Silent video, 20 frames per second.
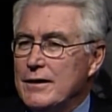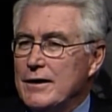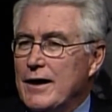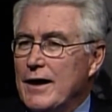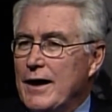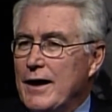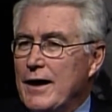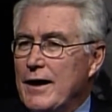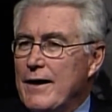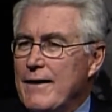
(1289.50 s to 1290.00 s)

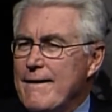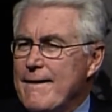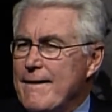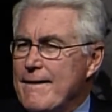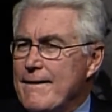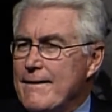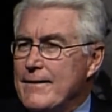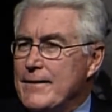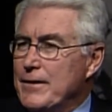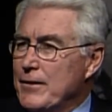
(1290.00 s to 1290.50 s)
And,
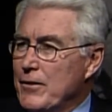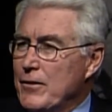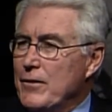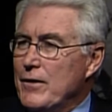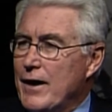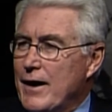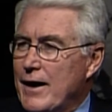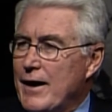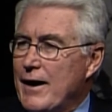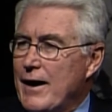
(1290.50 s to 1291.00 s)
you
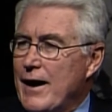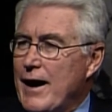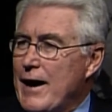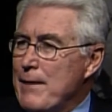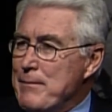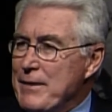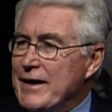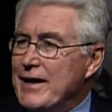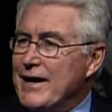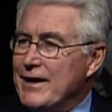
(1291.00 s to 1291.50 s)
know, I
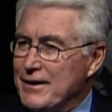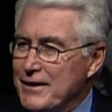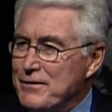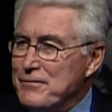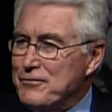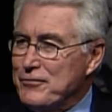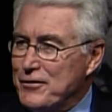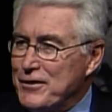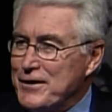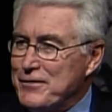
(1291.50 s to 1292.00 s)
may not live
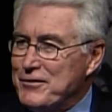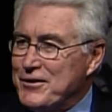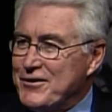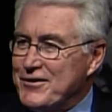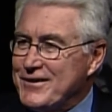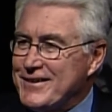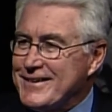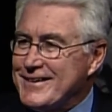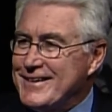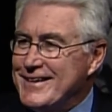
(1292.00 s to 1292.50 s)
forever.
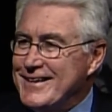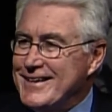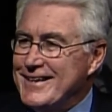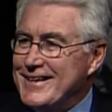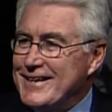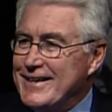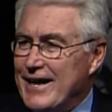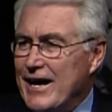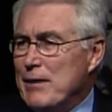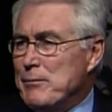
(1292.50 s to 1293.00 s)

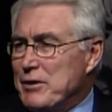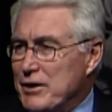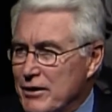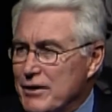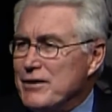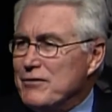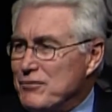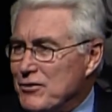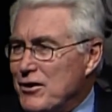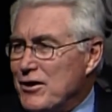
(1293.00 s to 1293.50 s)
Now, I'm going to
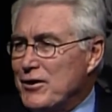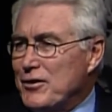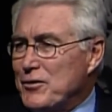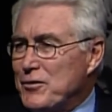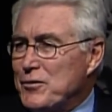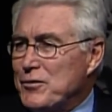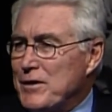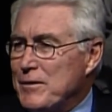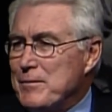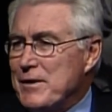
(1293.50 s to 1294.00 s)
live
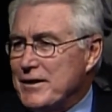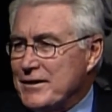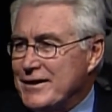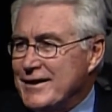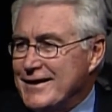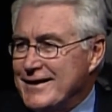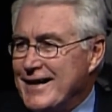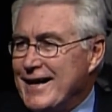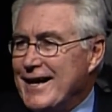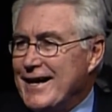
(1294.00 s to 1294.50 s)
longer. I'm not going
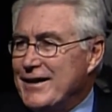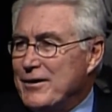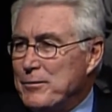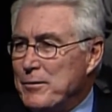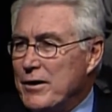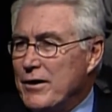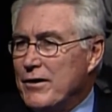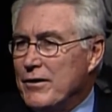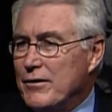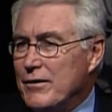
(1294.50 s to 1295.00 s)
to die
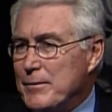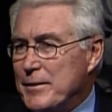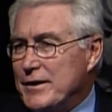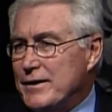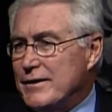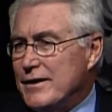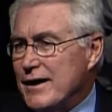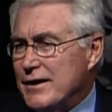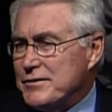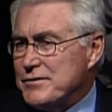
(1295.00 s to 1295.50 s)
tomorrow. I mean, the
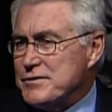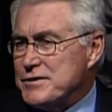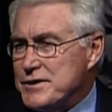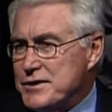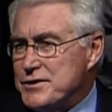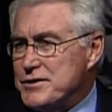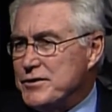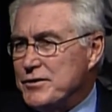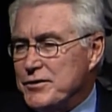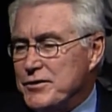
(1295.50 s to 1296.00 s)
doctor
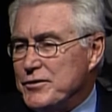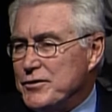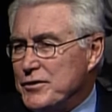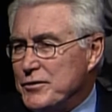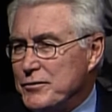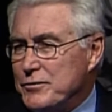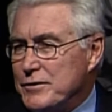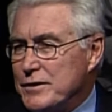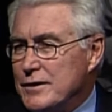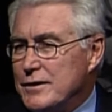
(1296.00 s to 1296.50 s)
says, you know, you
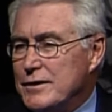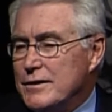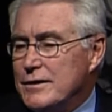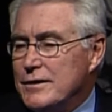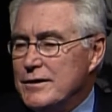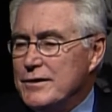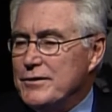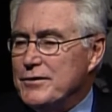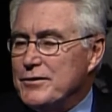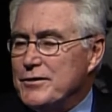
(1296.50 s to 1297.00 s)
can,
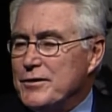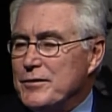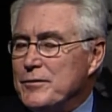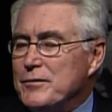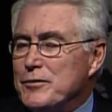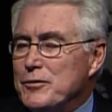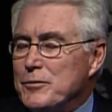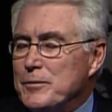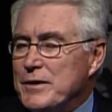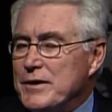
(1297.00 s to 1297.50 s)

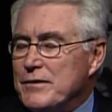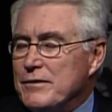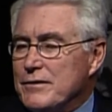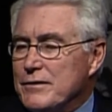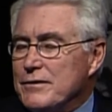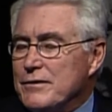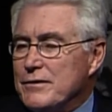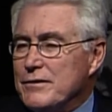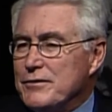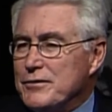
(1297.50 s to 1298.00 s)
you'll be,
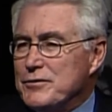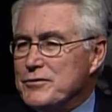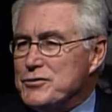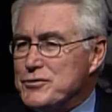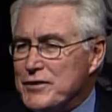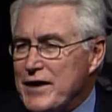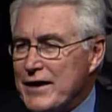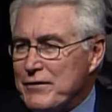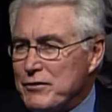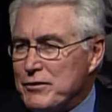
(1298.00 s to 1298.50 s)
you know, you
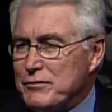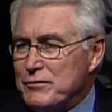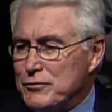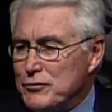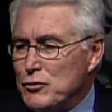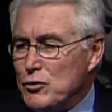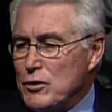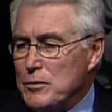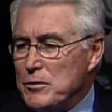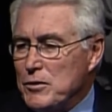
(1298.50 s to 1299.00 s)
should have a
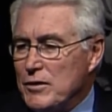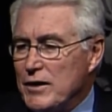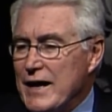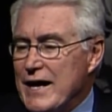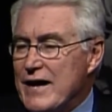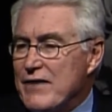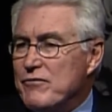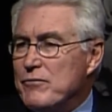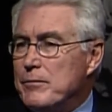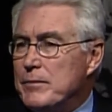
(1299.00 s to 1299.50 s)
normal
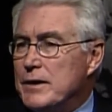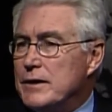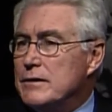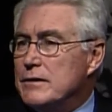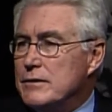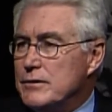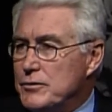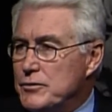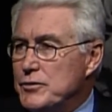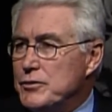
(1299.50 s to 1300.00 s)
life, but
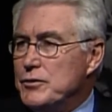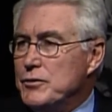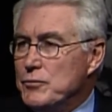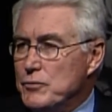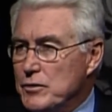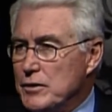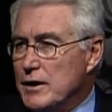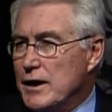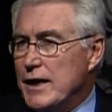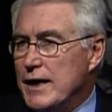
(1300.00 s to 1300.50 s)
you do
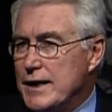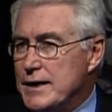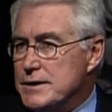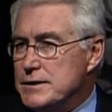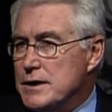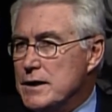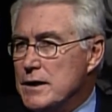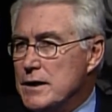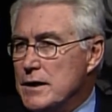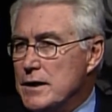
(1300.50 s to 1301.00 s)
realize